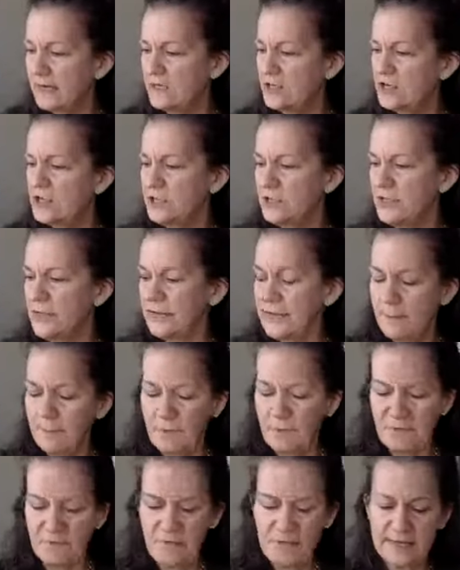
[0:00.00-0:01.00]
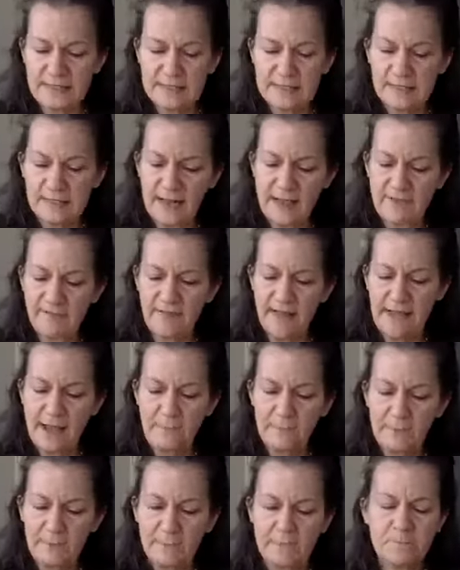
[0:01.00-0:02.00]
I'm going to show you a couple things that have
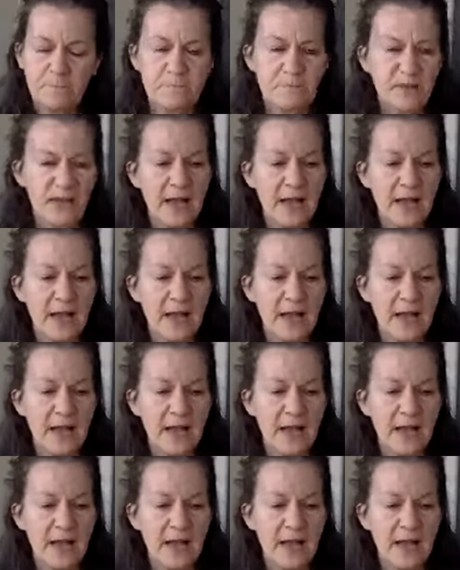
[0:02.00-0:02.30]
happened.